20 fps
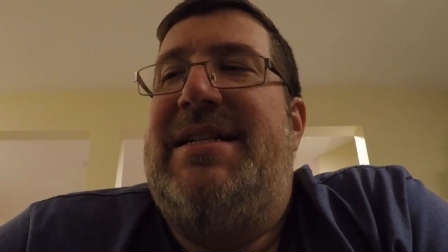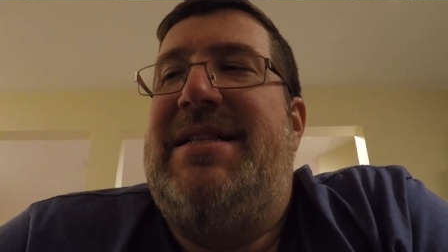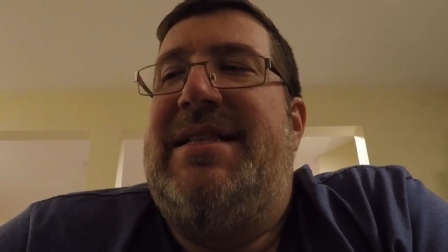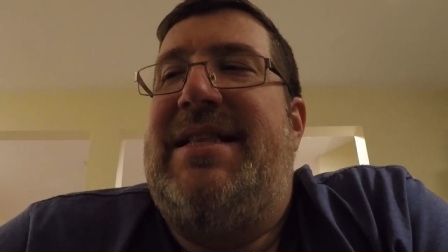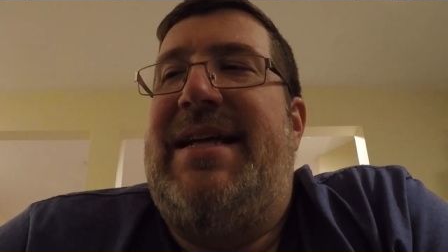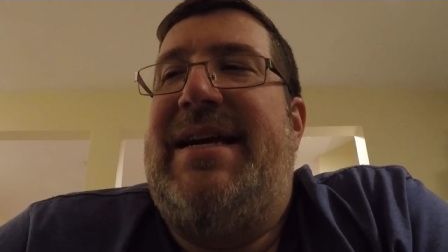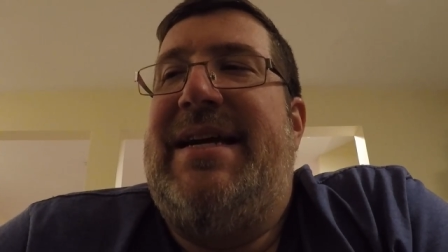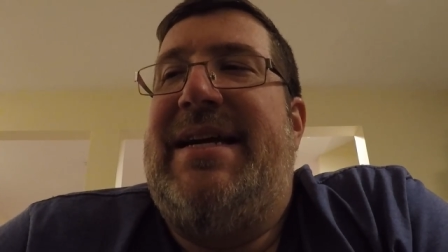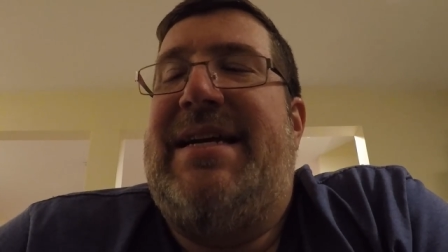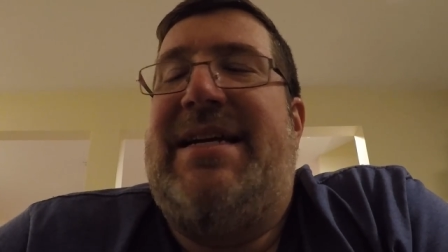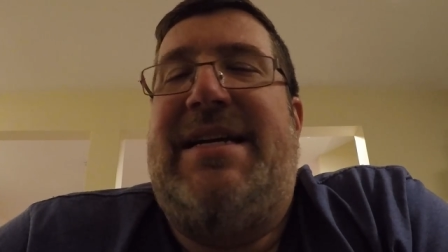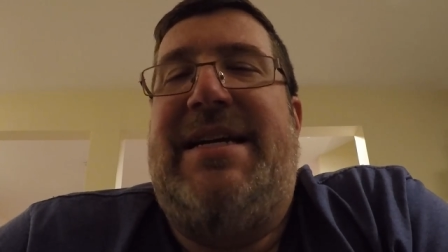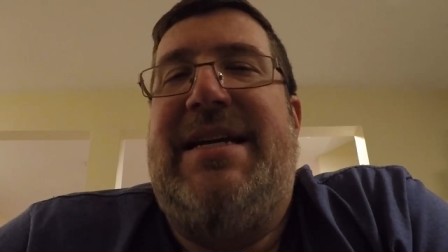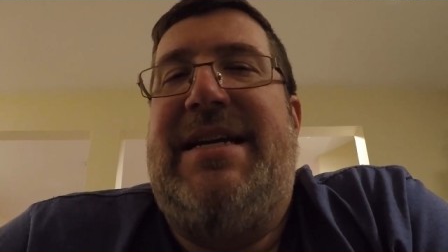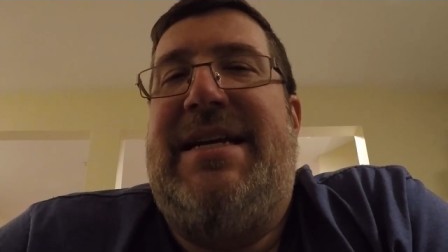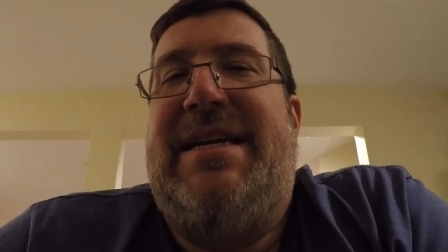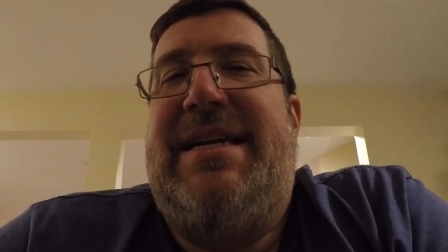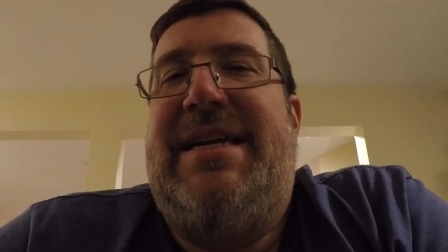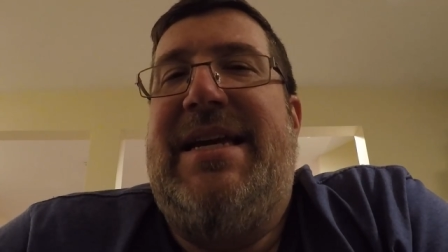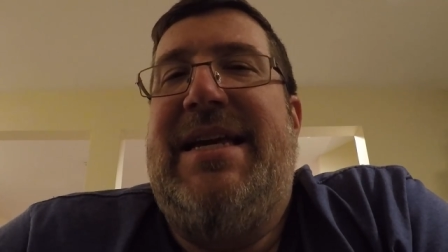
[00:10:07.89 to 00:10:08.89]
like
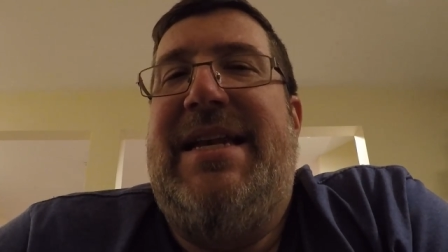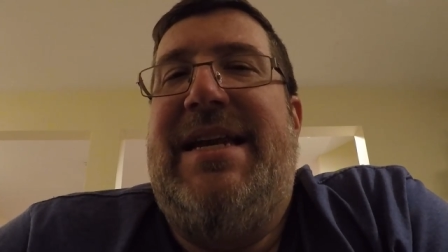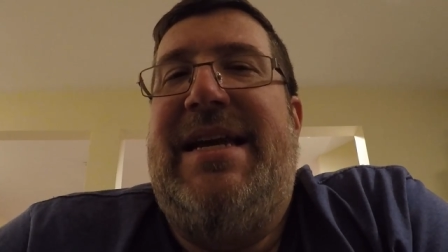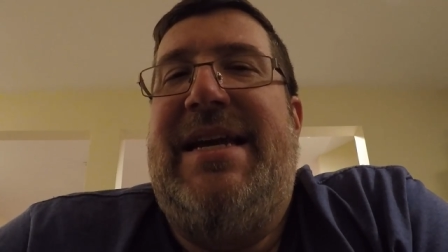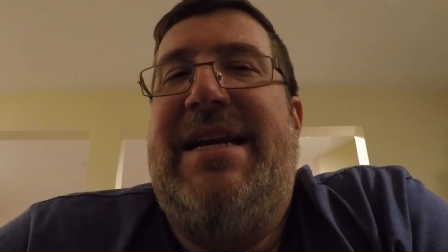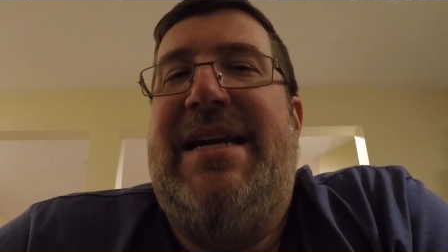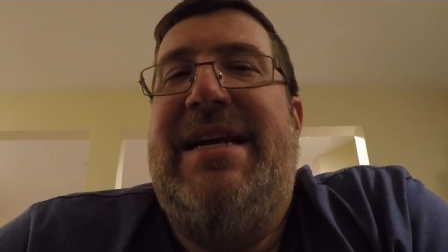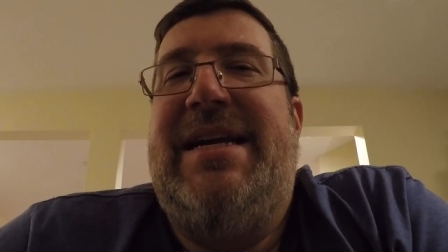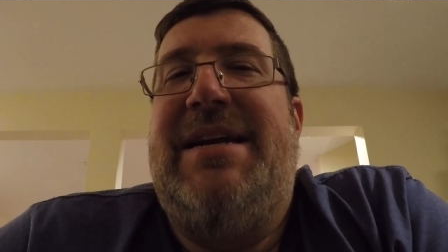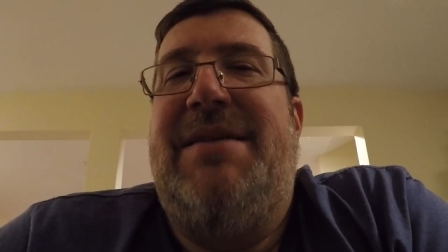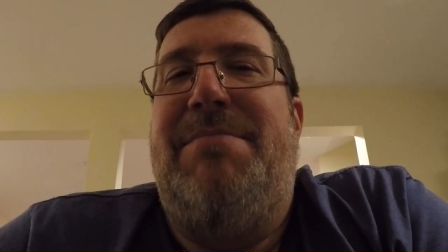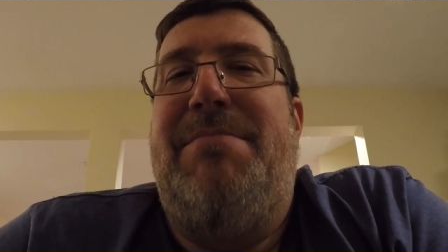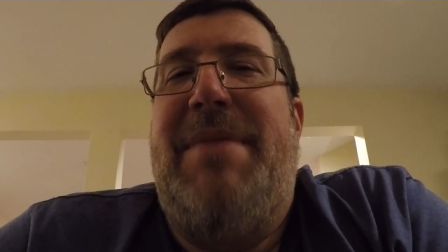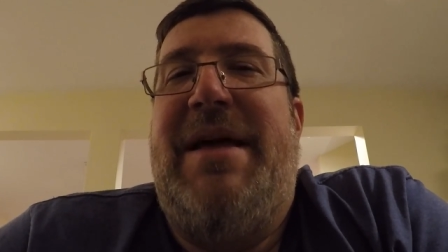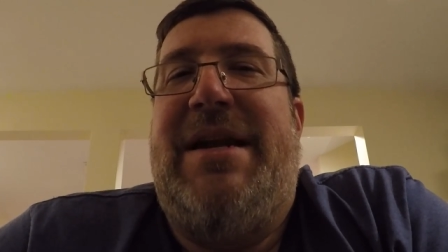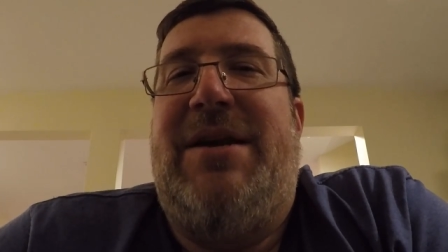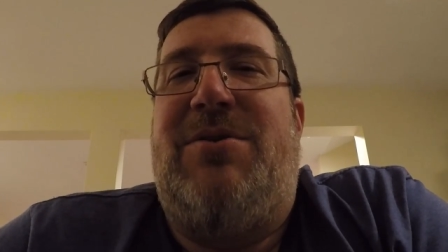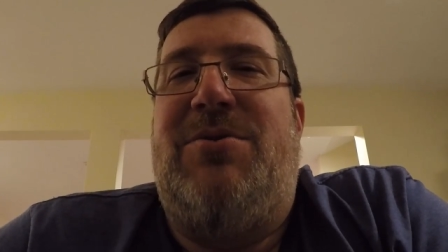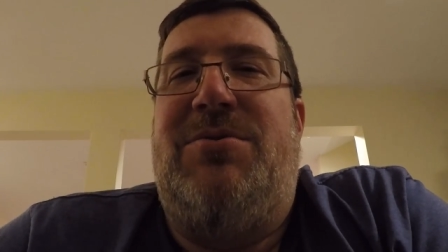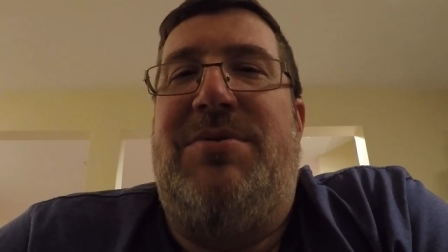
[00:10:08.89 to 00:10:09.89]
getting
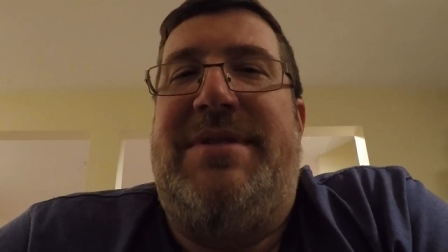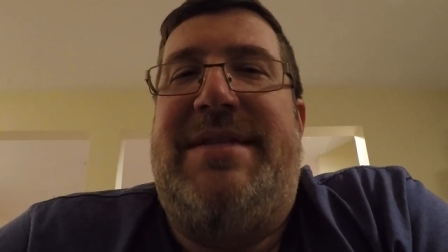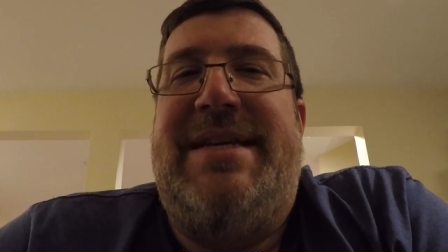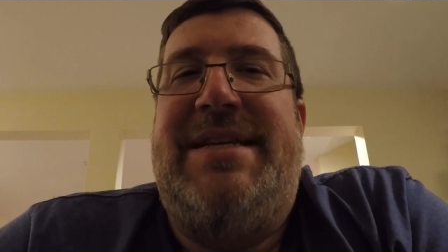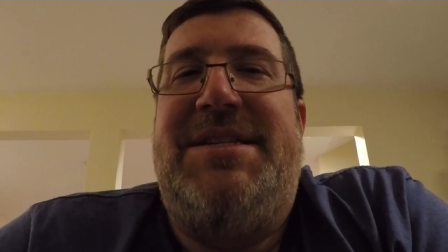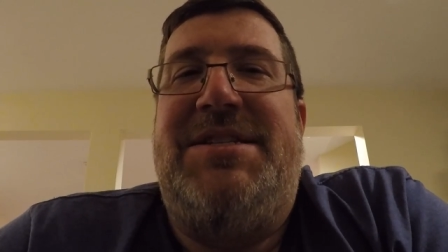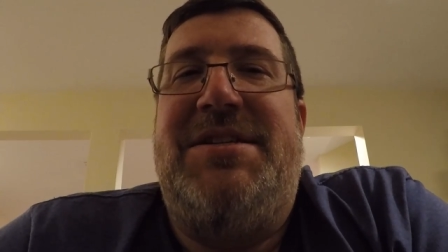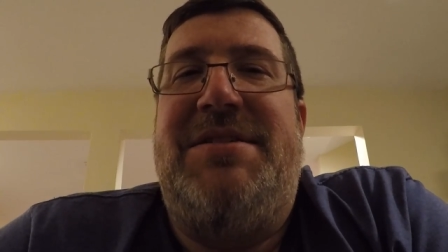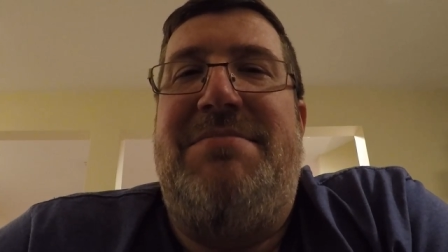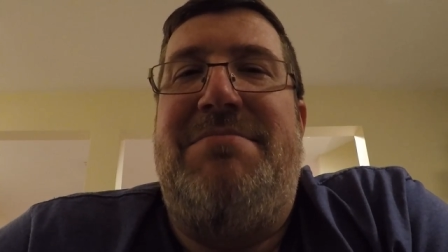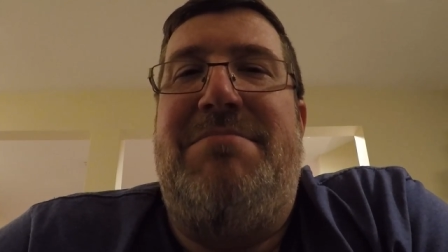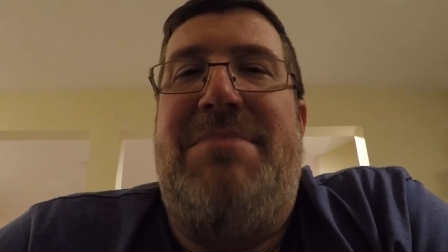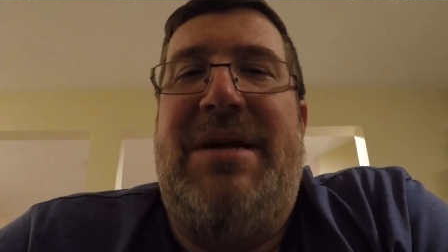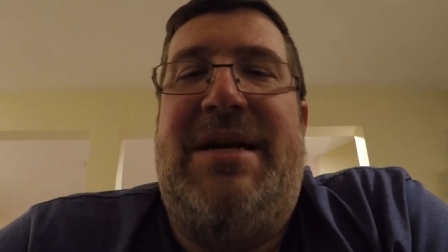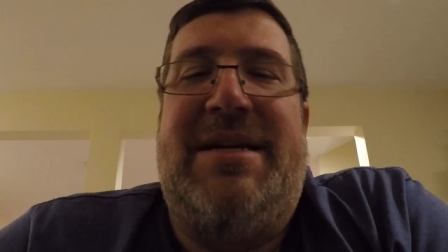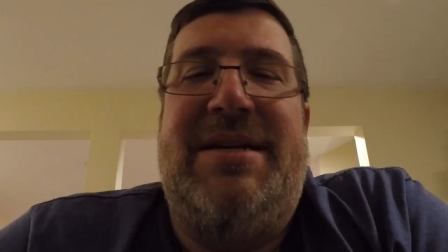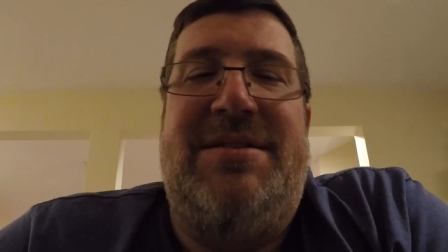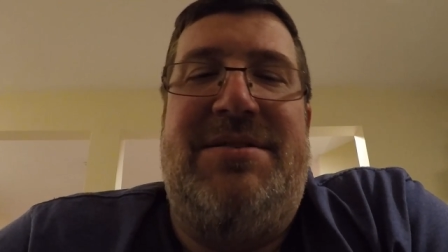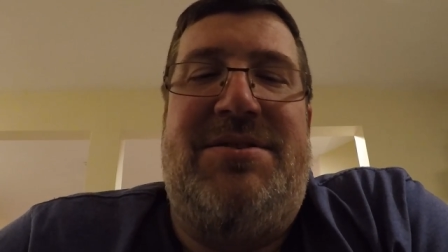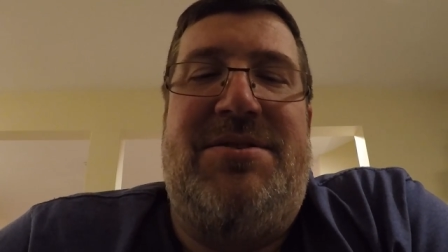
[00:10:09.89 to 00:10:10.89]
medical attention
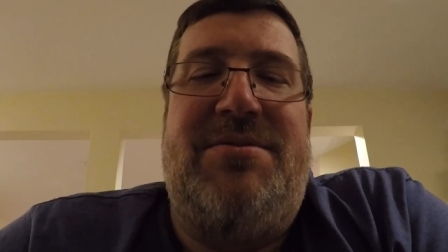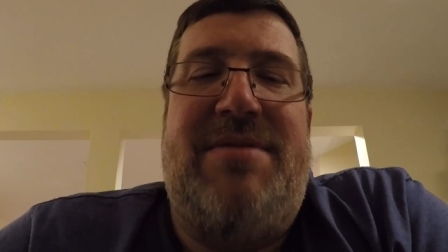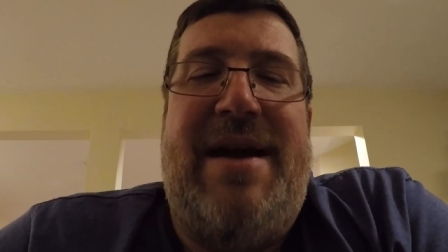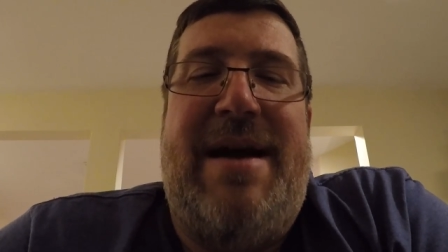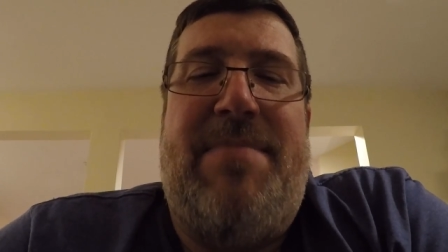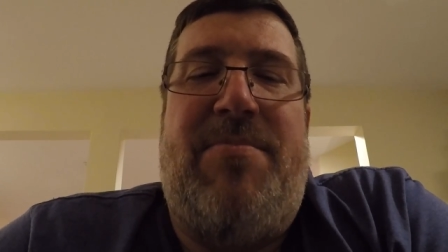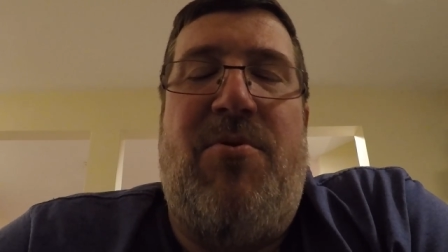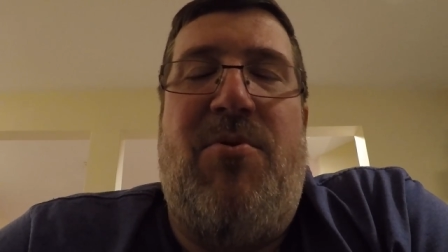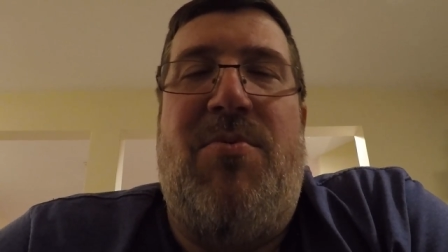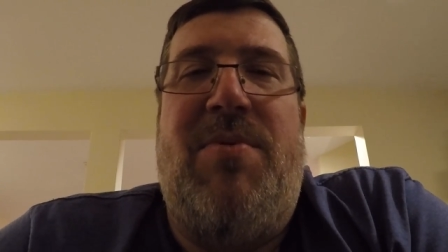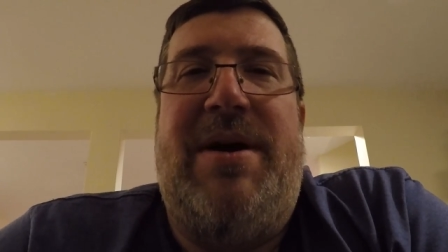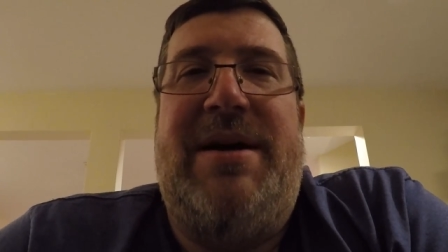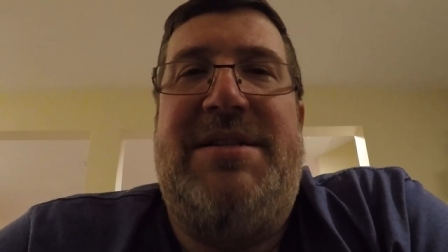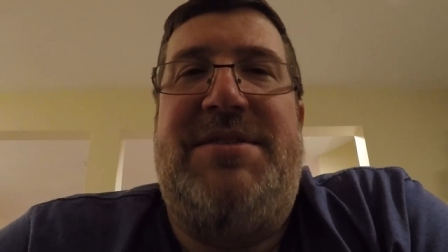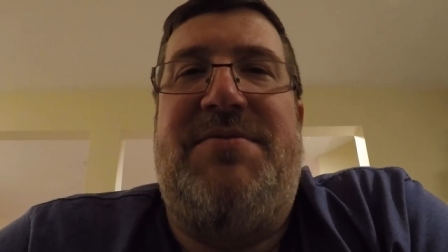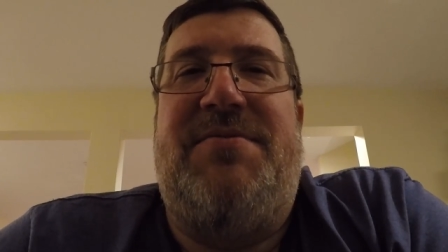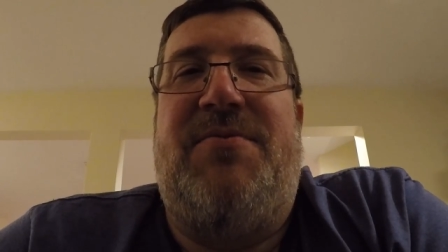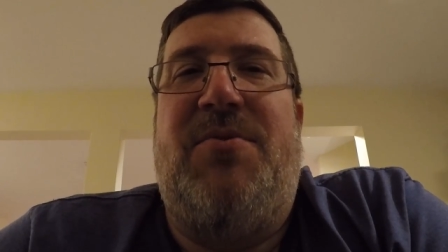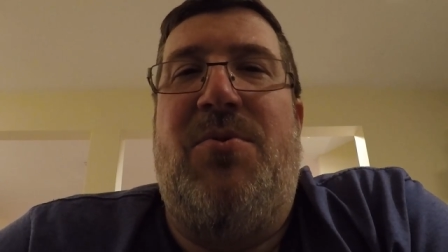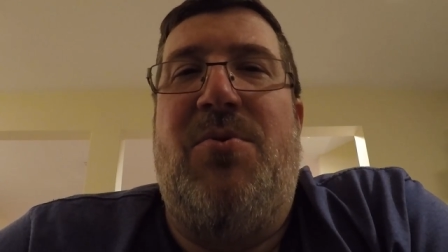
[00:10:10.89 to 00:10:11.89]
because their Apple
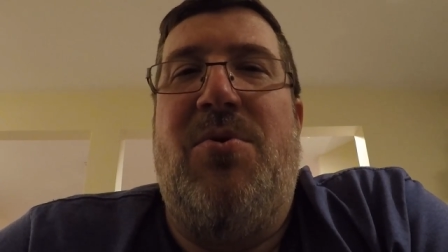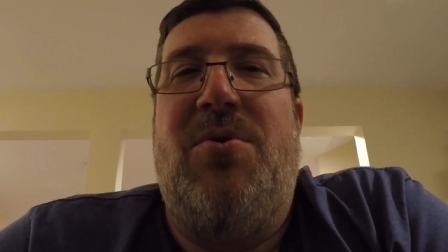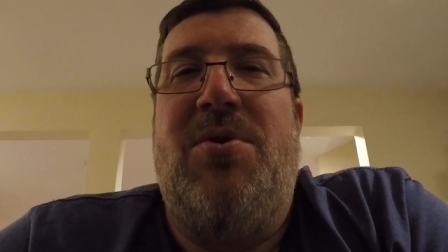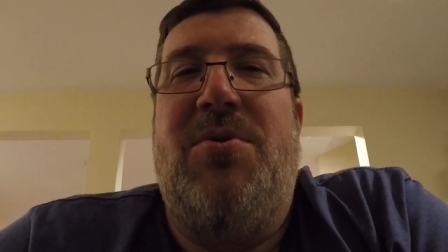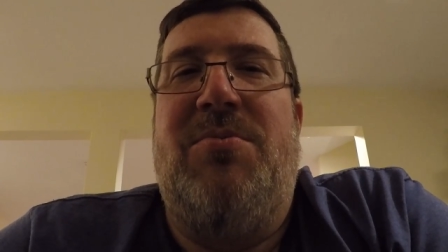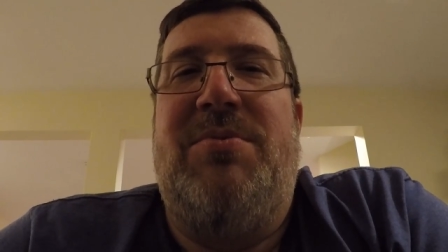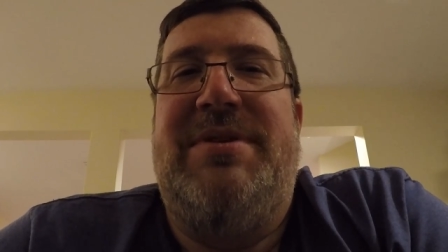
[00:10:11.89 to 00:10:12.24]
Watch 4